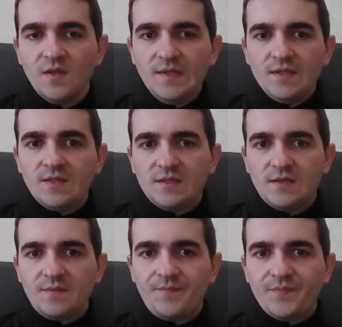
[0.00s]

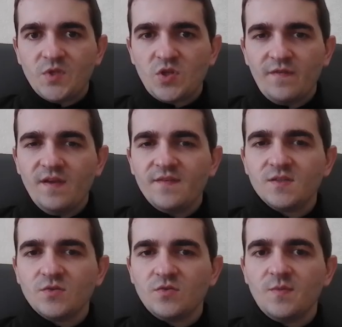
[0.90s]
So I think
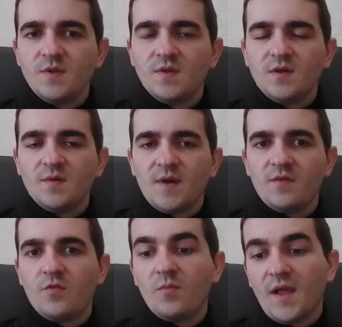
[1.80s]
this would have been better
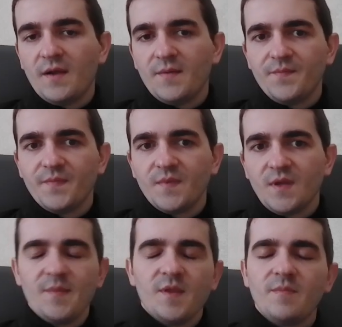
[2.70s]
for black.
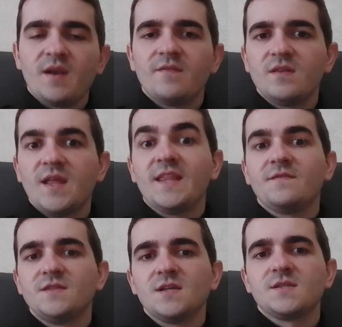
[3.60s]
I mean, better than knight
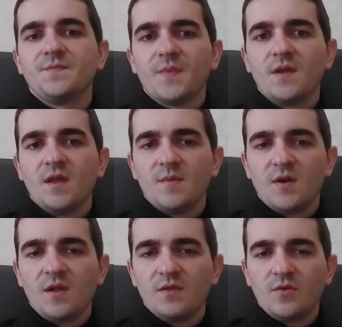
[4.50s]
f6, a
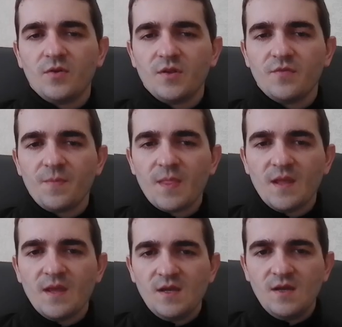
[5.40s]
better alternative.
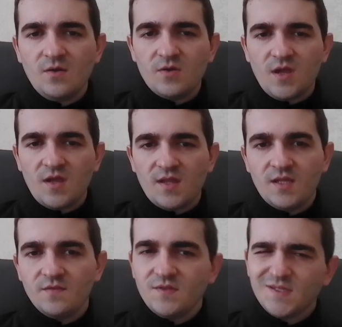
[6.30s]
Okay, yeah, knight
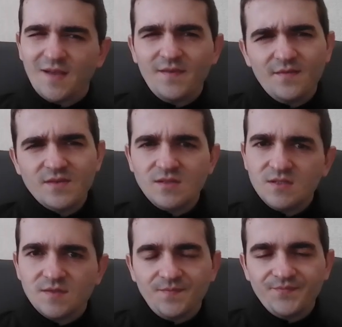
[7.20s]
f6, I think
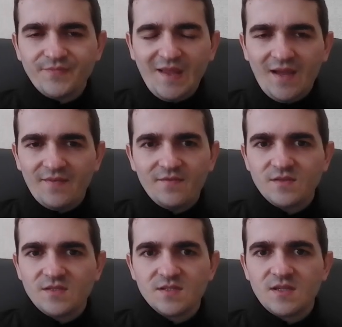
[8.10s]

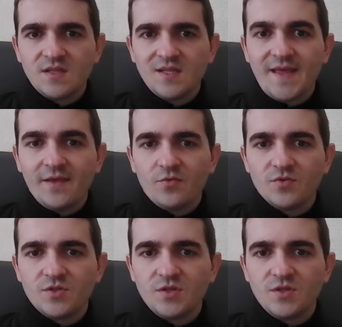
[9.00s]
this is an inaccuracy.